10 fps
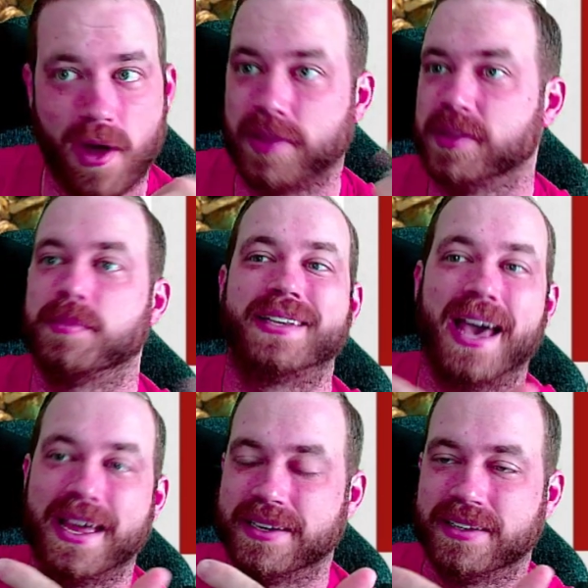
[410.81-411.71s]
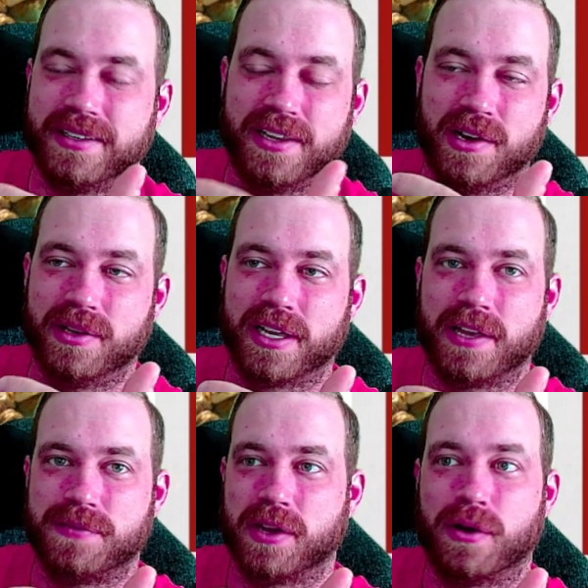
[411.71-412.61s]
them again. You know, like
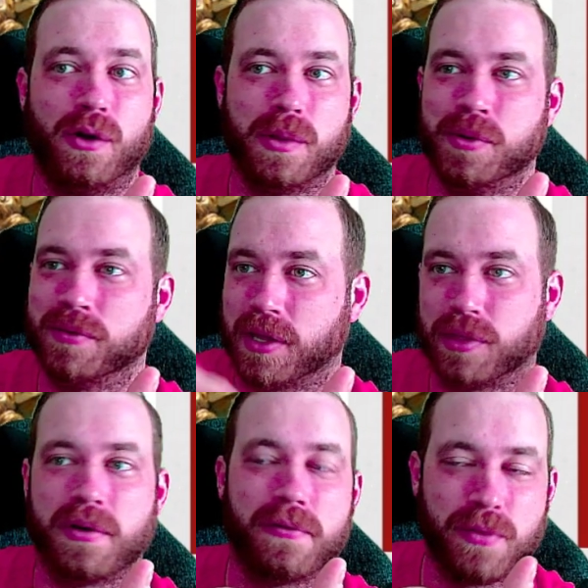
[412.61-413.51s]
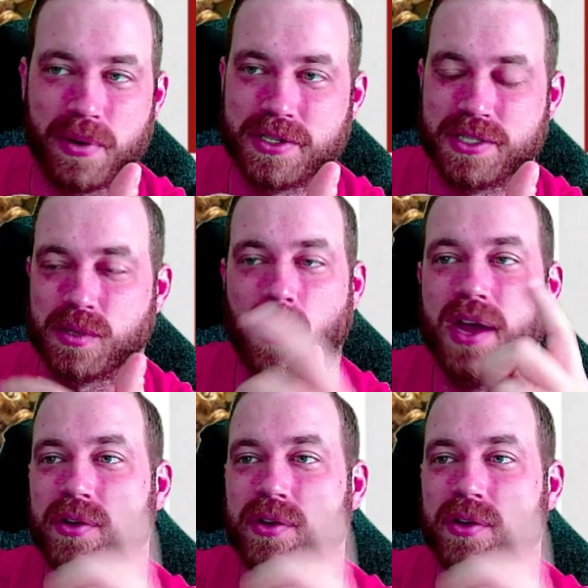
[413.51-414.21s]
if they only move like 3 or 4 inches away,